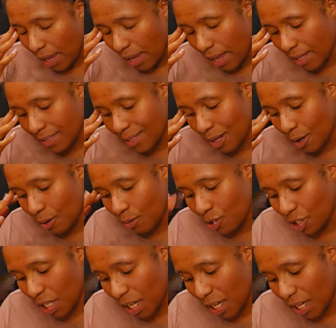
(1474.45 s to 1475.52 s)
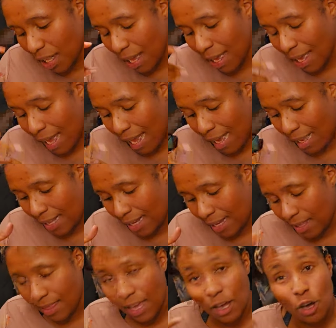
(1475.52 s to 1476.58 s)
And so Jen and Katie,
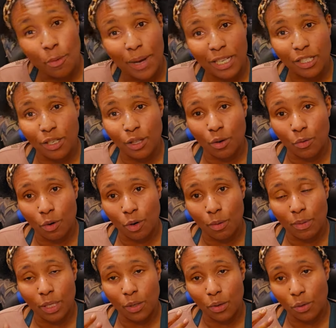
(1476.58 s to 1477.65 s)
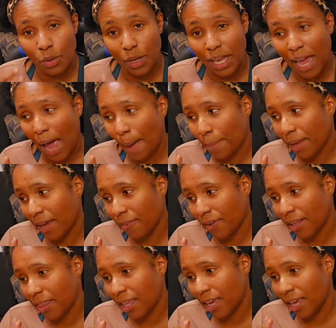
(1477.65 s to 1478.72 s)
they go back to their rooms and they're recapping
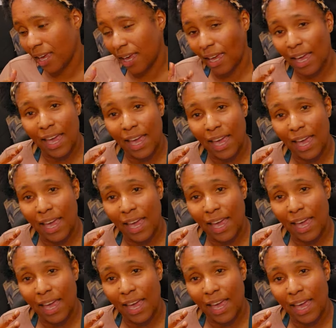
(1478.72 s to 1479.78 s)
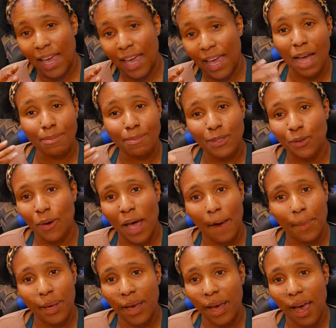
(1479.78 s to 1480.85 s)
everything. And Katie was like, I'm so
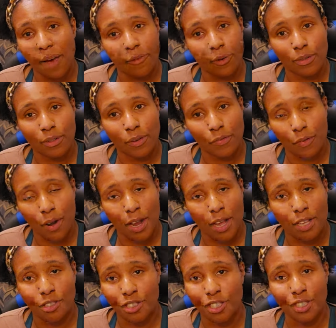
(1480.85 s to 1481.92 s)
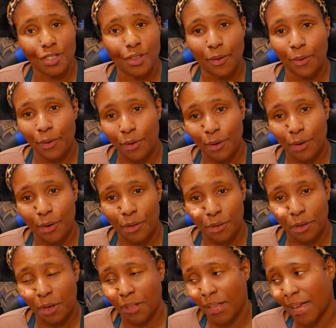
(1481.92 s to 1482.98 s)
happy I have her as a friend. She's so good and
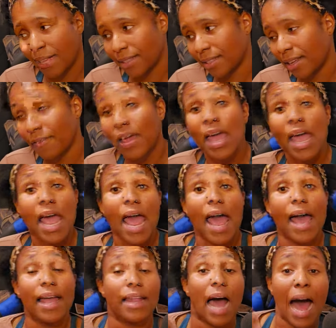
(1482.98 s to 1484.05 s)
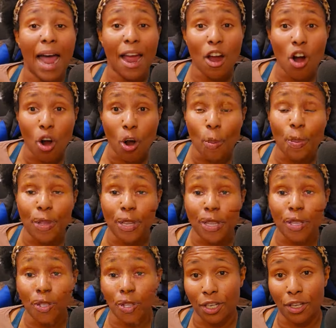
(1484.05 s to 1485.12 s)
all that and stuff. And I hope this
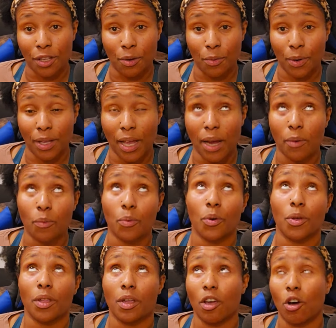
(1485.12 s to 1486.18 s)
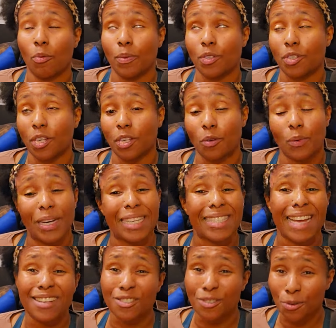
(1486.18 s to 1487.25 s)
is genuine. I really hope it's genuine because
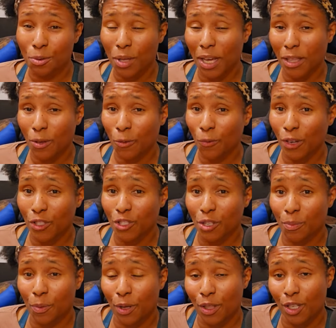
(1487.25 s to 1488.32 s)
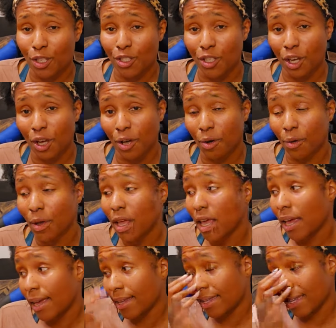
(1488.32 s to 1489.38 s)
I do like their friendship on this show.
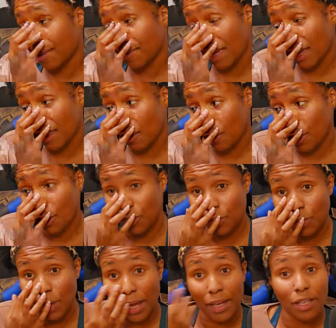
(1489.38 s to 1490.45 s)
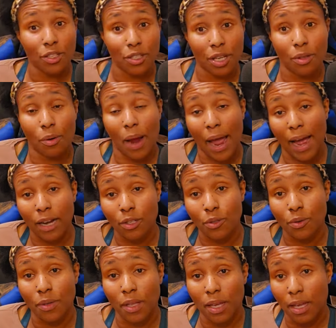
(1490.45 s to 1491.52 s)
It seems like they really do like each other,
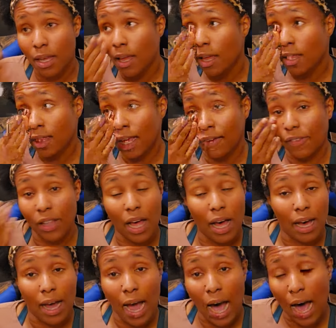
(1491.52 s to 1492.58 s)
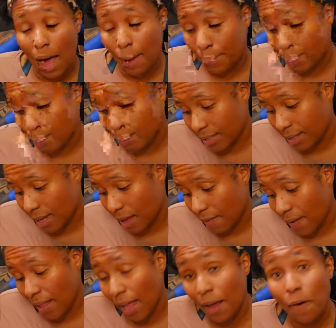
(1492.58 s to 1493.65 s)
actually. They have a lot in common and stuff.
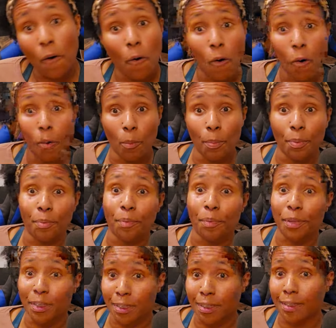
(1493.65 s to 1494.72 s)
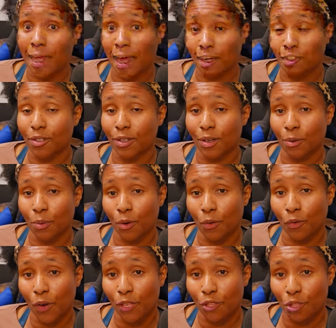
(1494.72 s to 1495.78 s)
And I hope this is actually a real
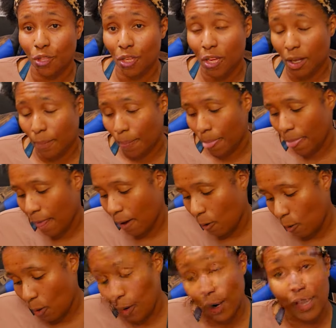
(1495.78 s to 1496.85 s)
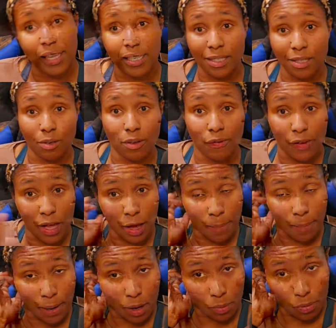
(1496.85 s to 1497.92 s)
friendship, or at least they're
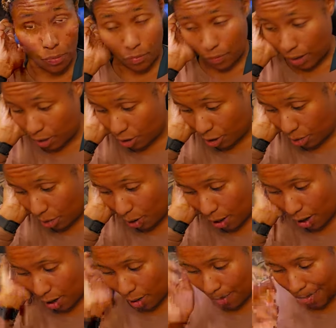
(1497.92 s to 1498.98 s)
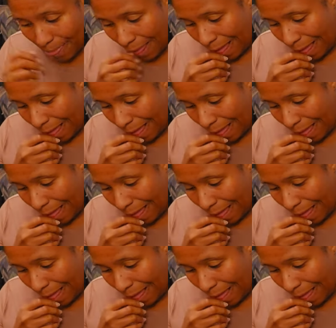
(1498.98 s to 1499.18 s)
developing a real friendship here.